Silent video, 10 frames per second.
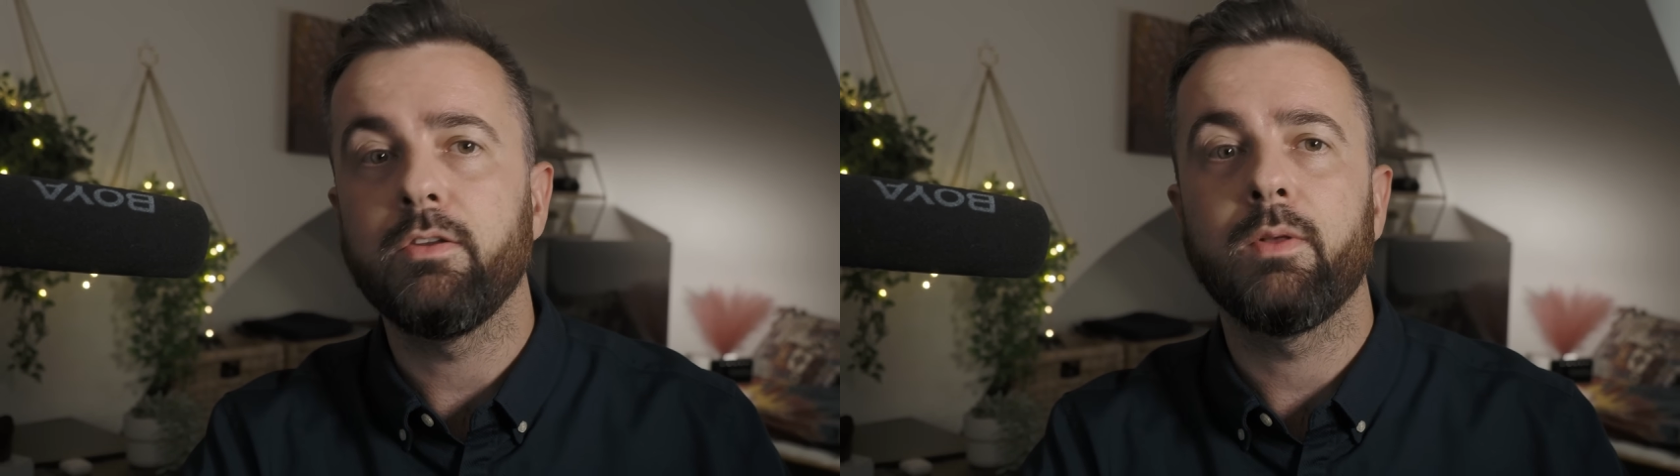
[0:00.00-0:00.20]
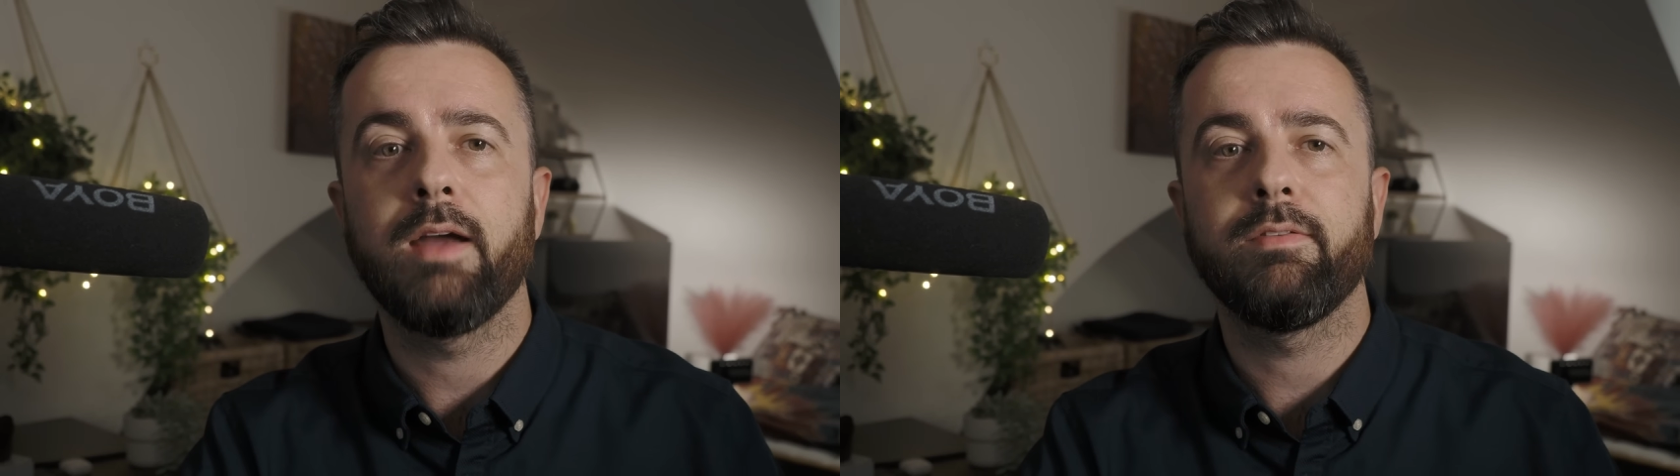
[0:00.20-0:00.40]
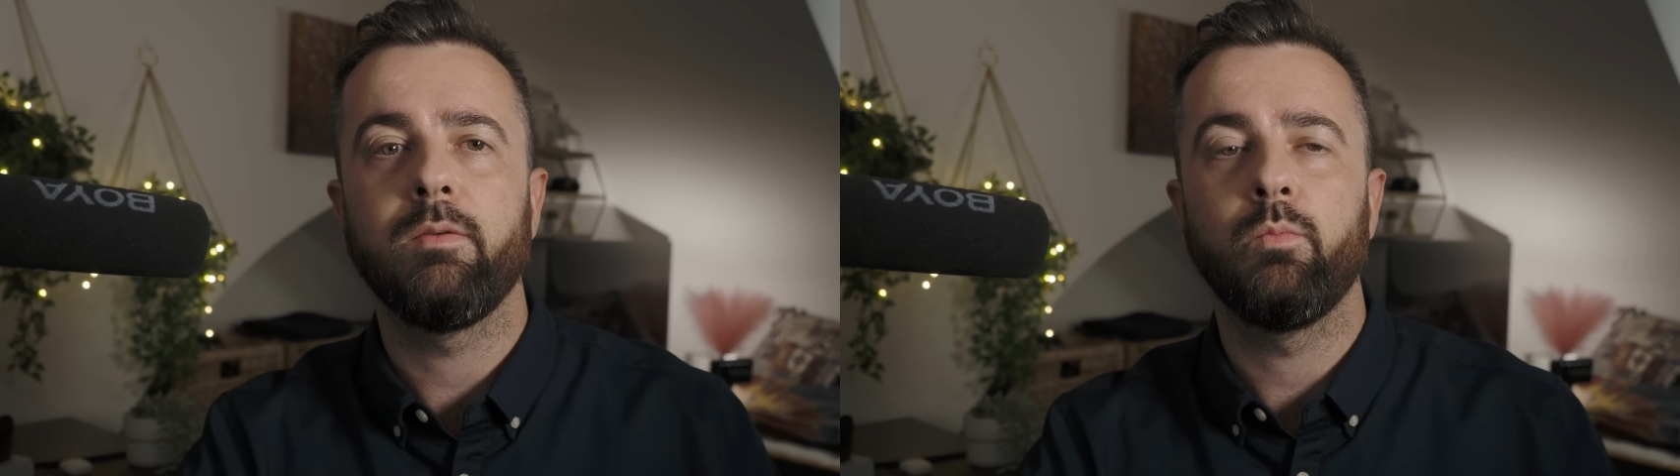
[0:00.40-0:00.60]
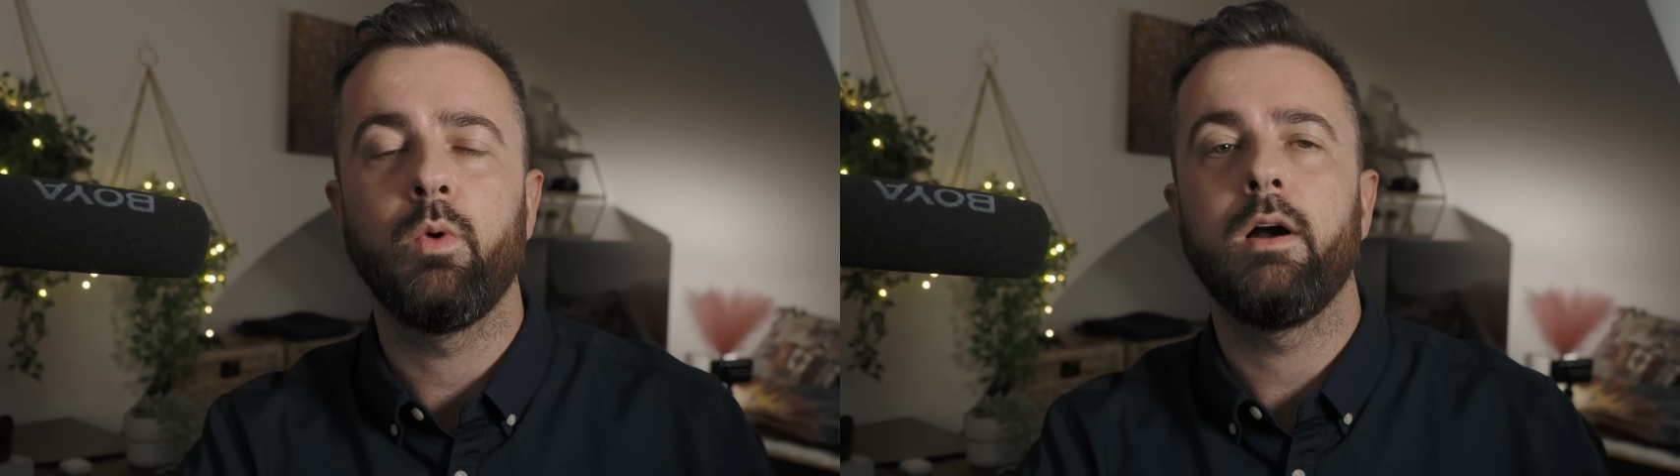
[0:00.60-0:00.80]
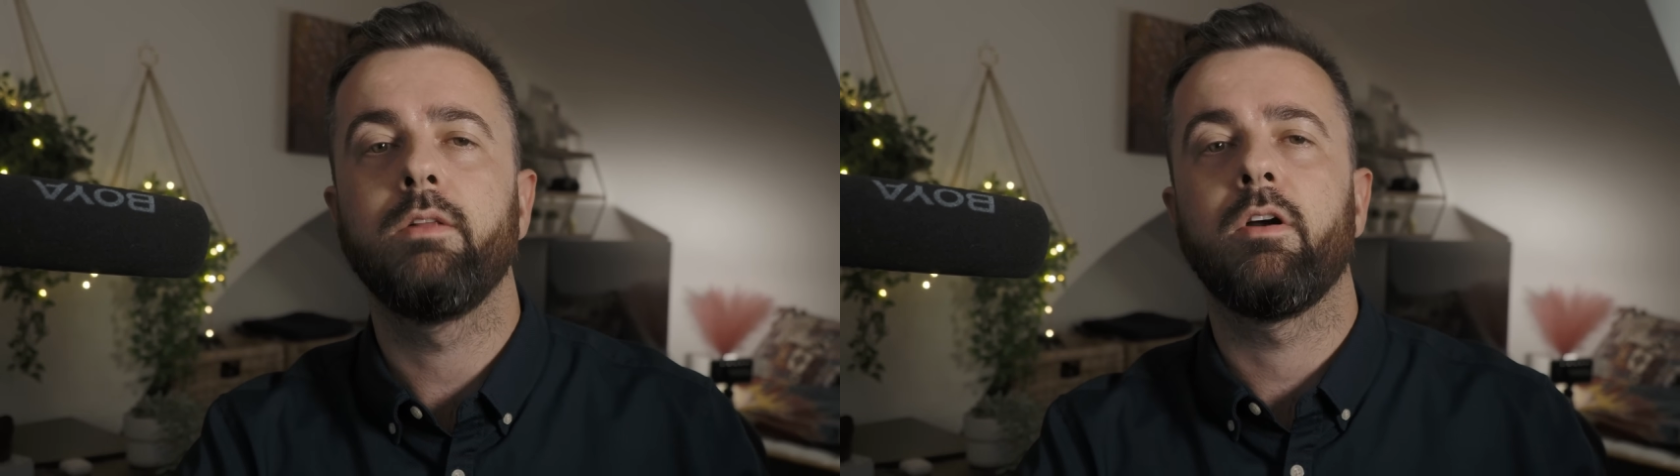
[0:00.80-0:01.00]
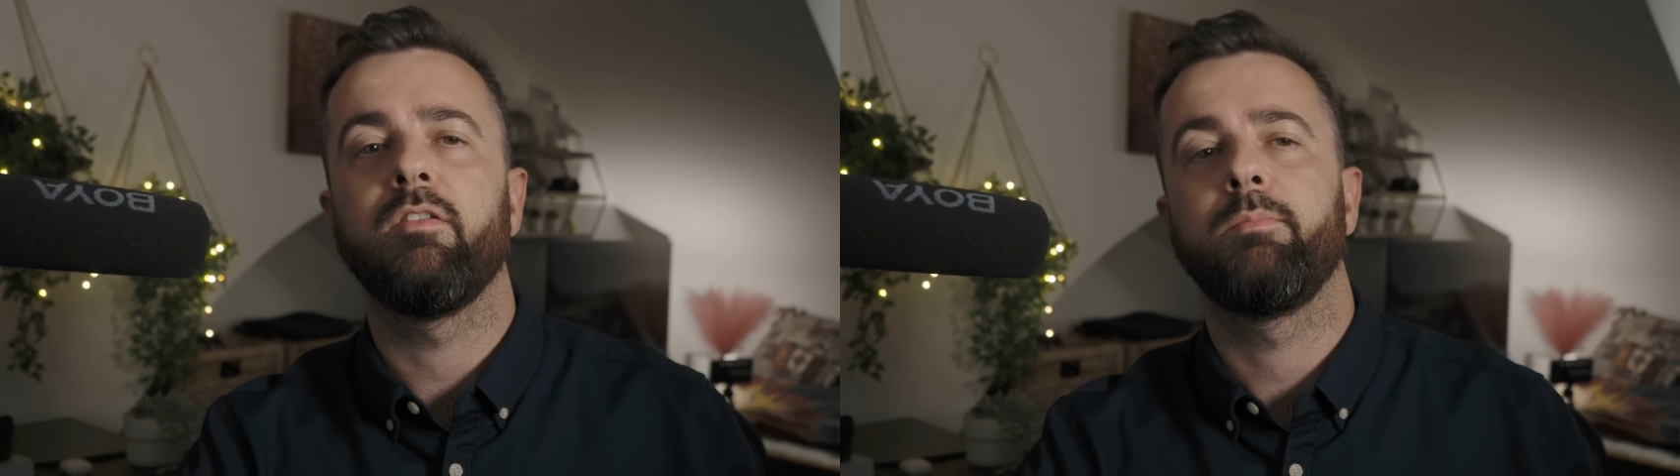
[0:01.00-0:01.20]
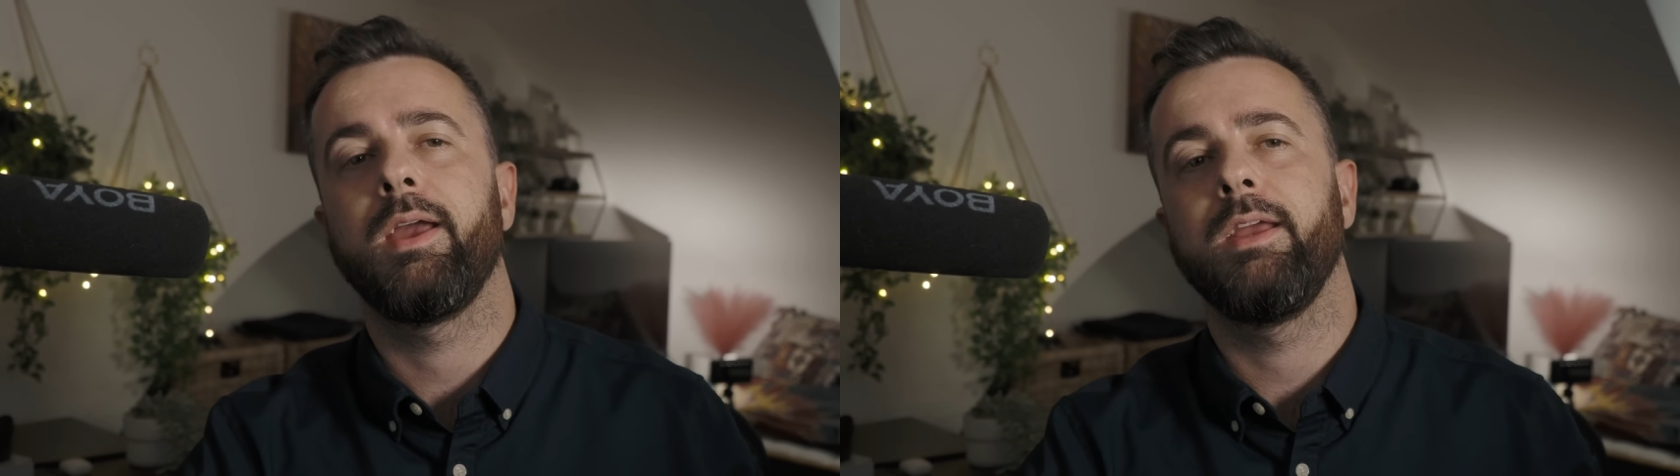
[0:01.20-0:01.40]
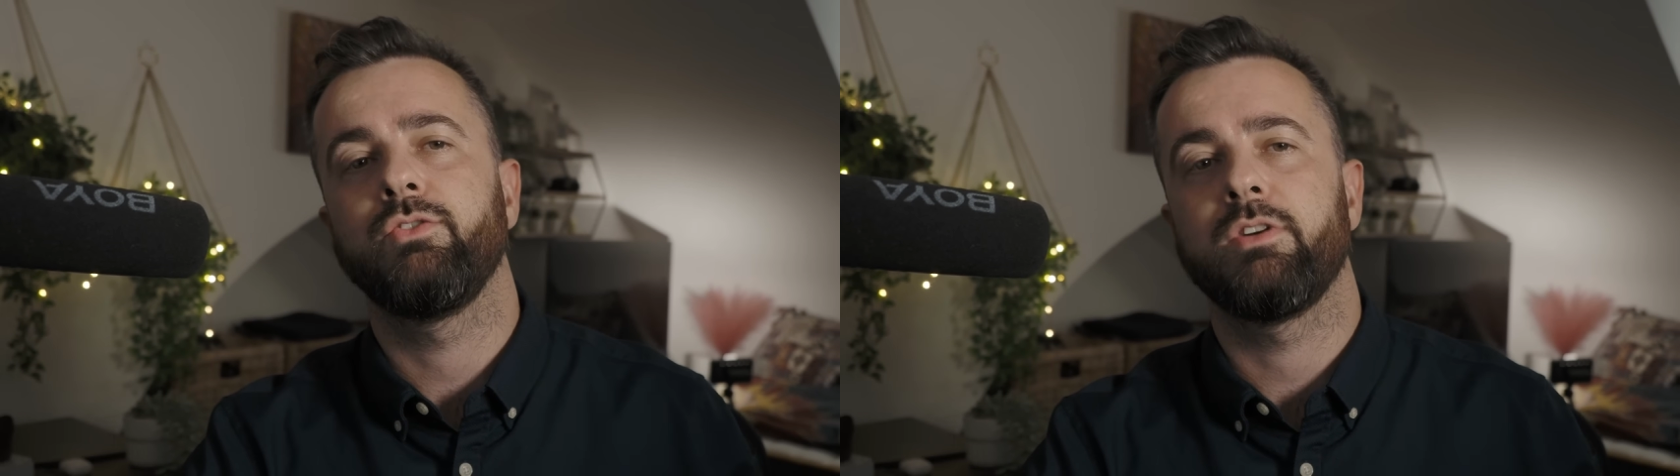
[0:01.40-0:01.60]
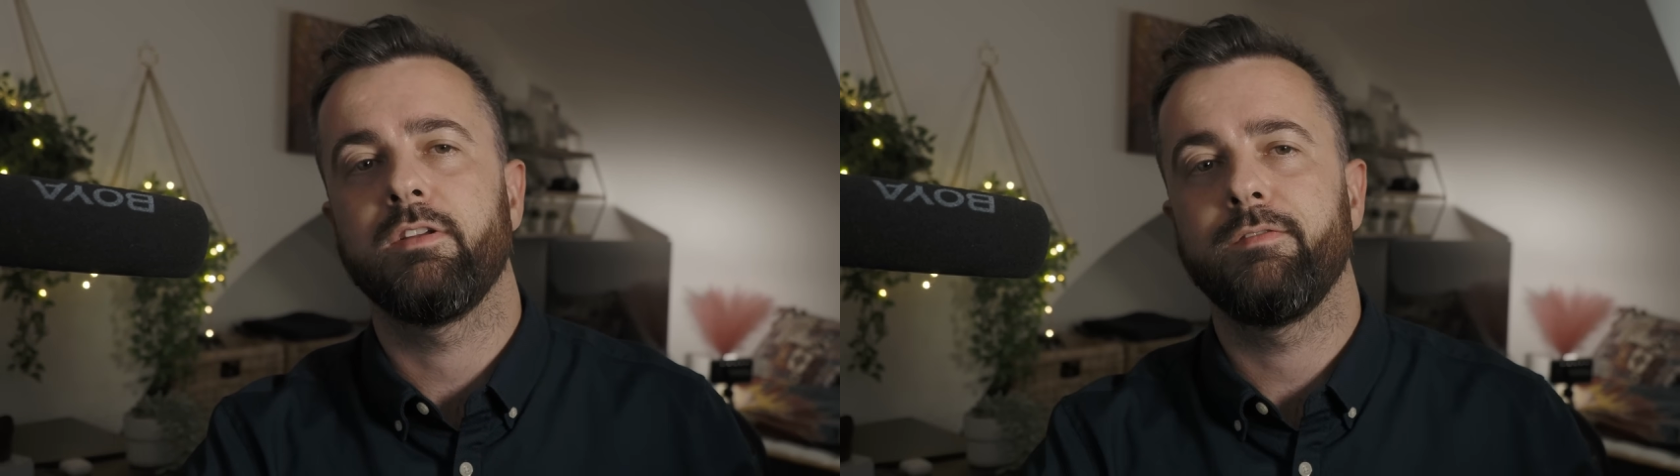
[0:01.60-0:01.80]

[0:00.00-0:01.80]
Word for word: you'll have a world of pain trying